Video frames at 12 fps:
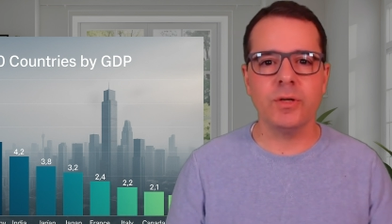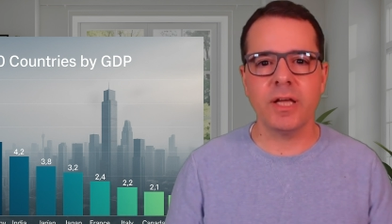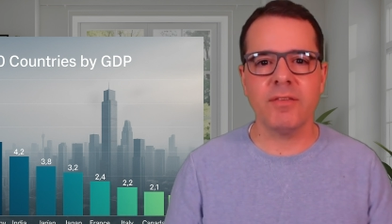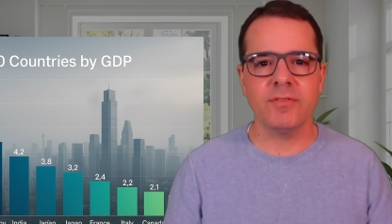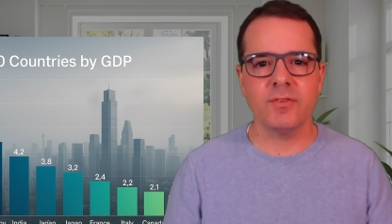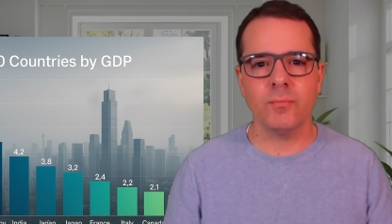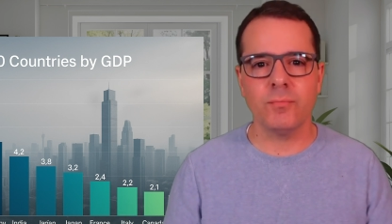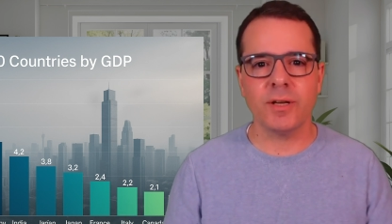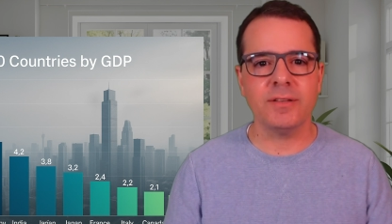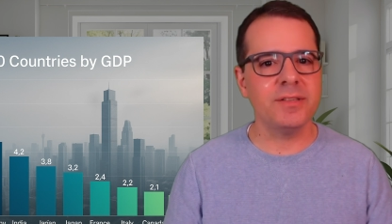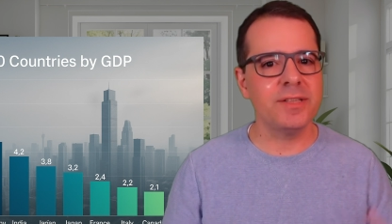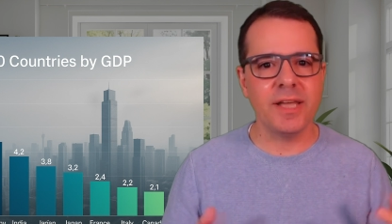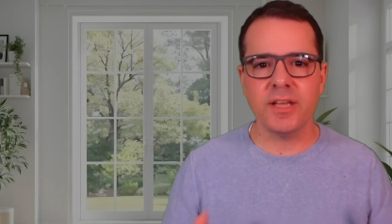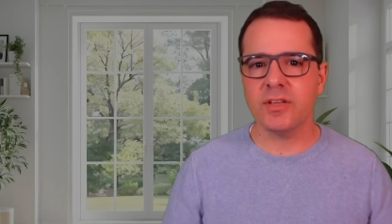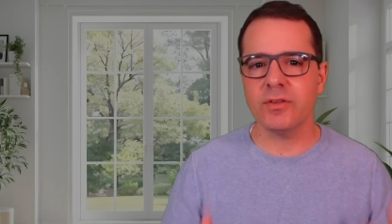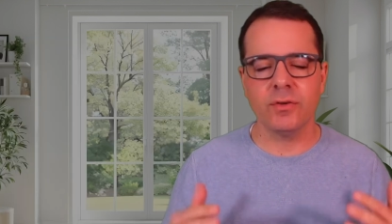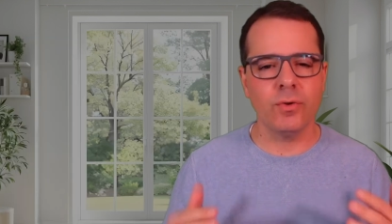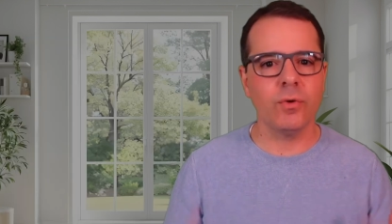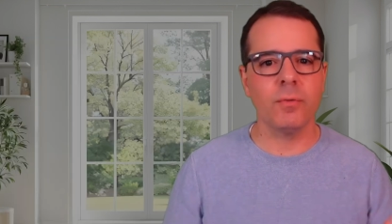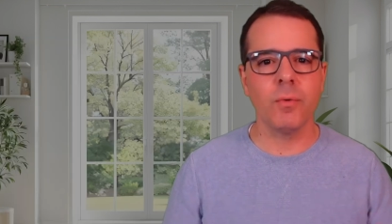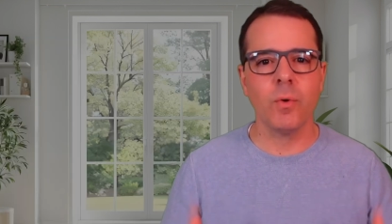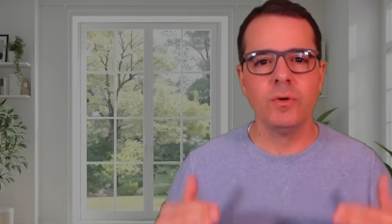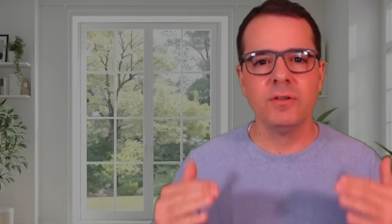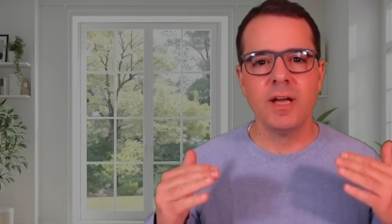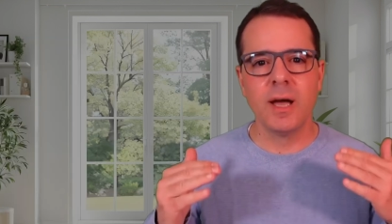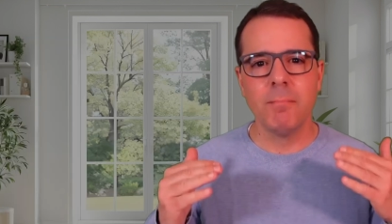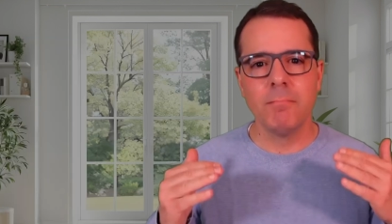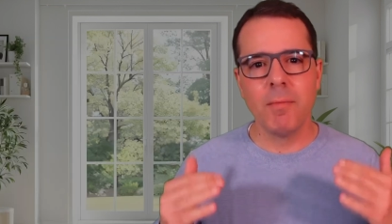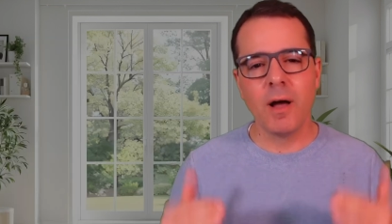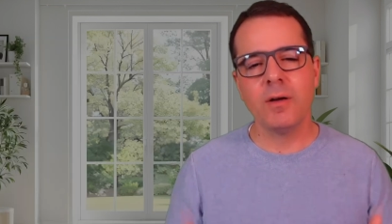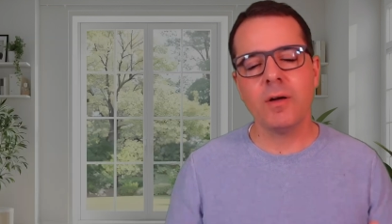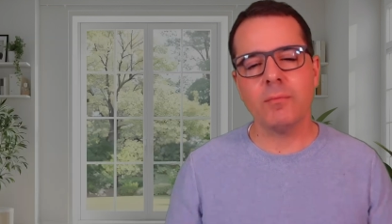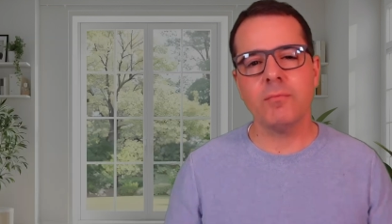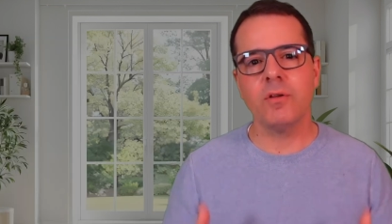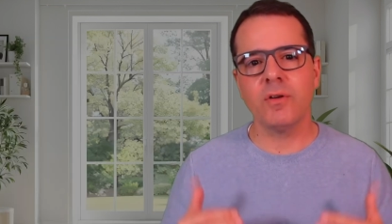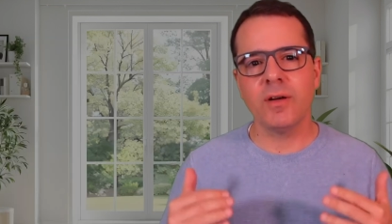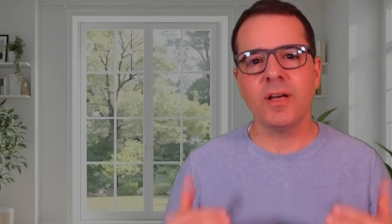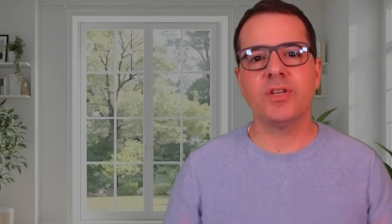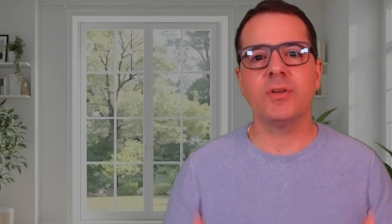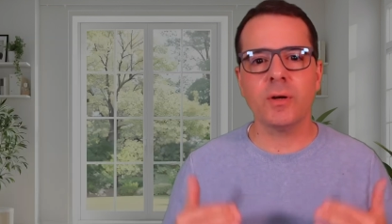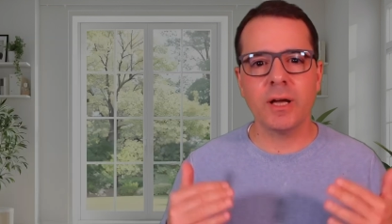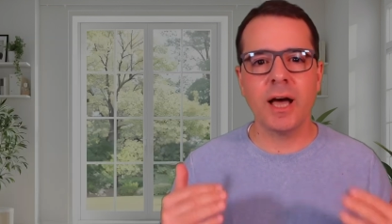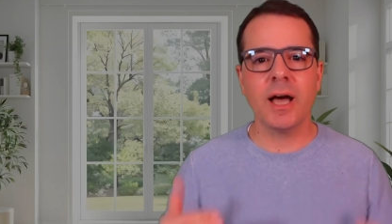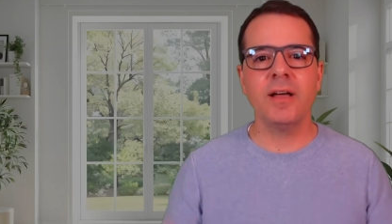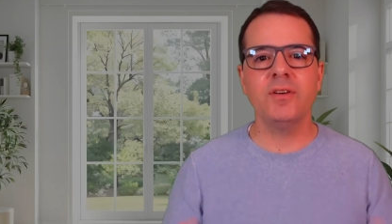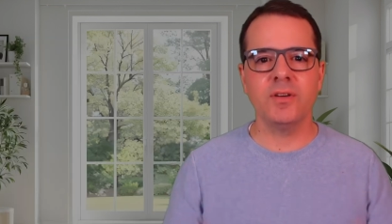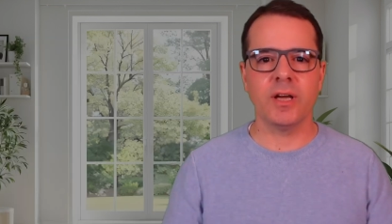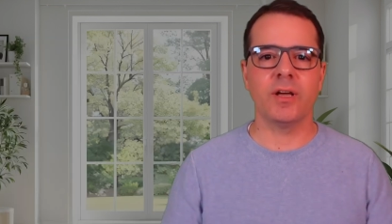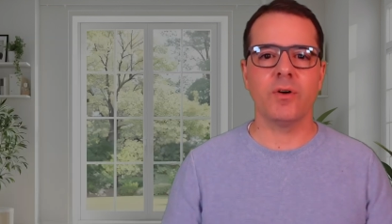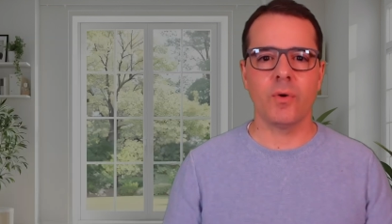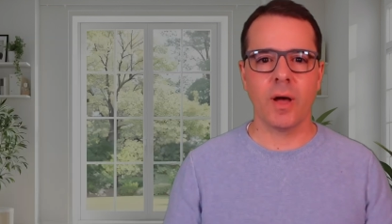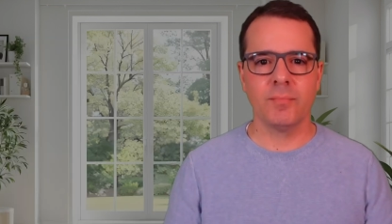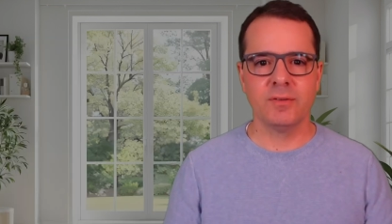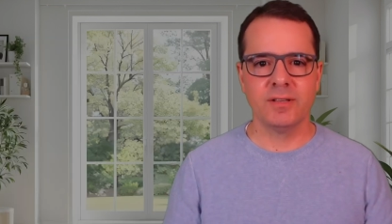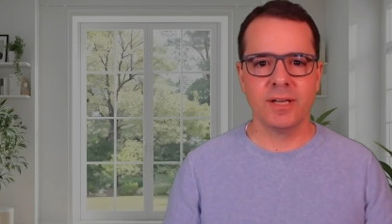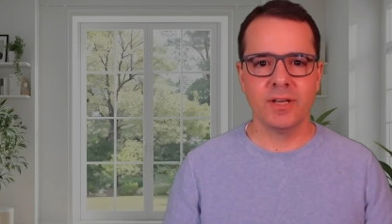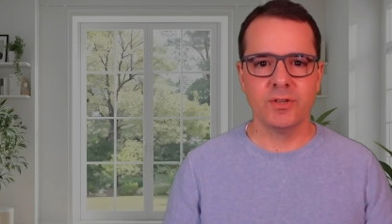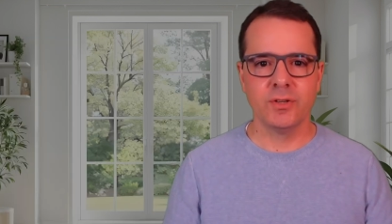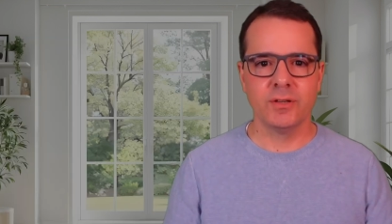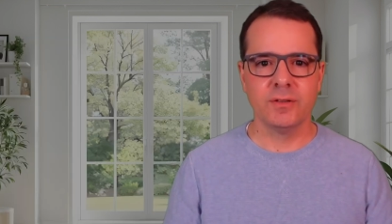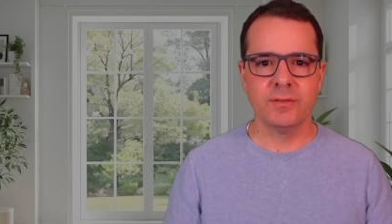give your presentations or reports that modern professional edge that grabs attention.